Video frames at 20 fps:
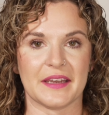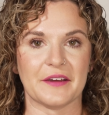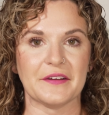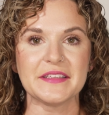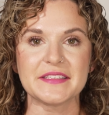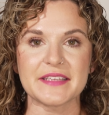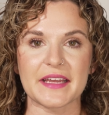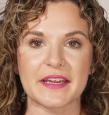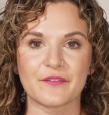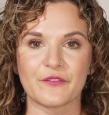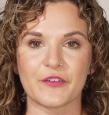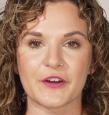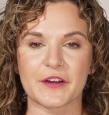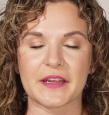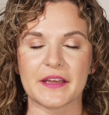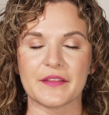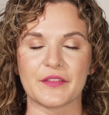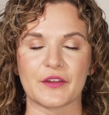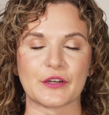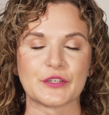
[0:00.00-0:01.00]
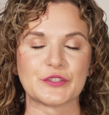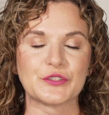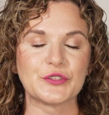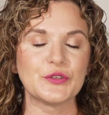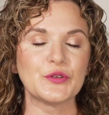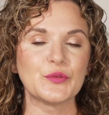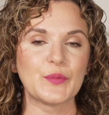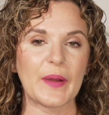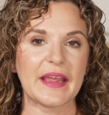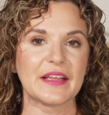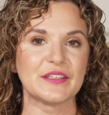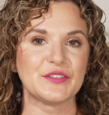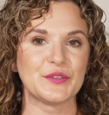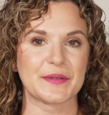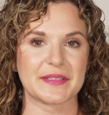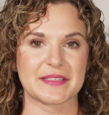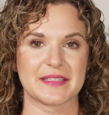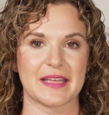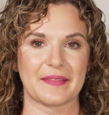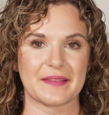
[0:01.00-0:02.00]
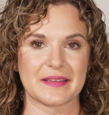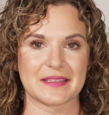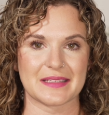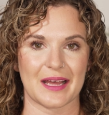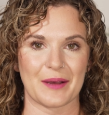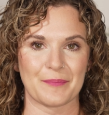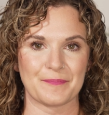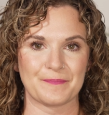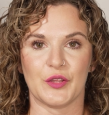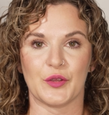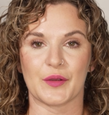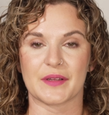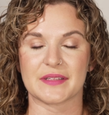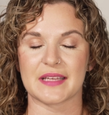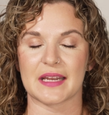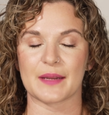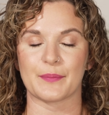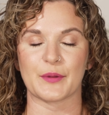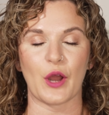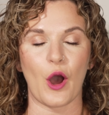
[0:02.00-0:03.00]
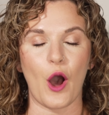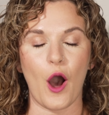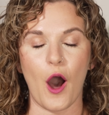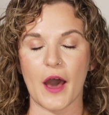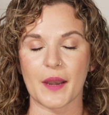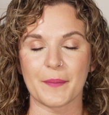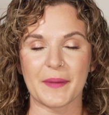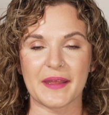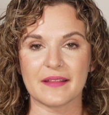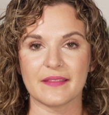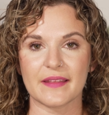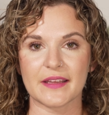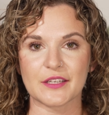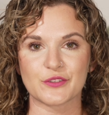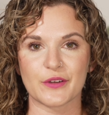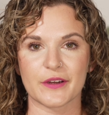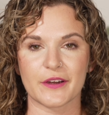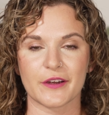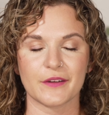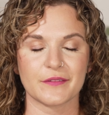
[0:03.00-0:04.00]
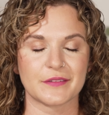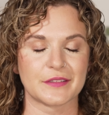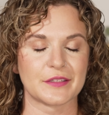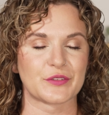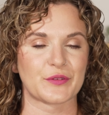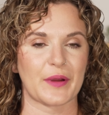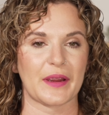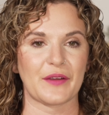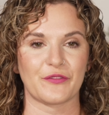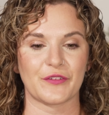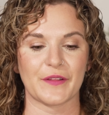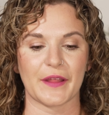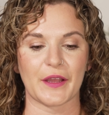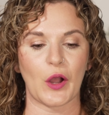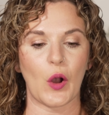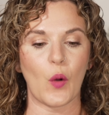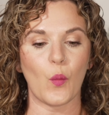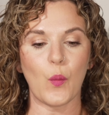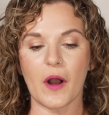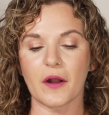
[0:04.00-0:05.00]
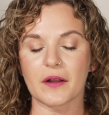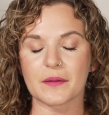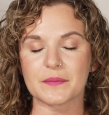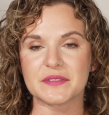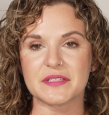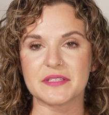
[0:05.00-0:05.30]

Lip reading: Now, inside ConvertKit, there are two ways you can set this up. You can set up an automated link trigger. This is great for like a welcome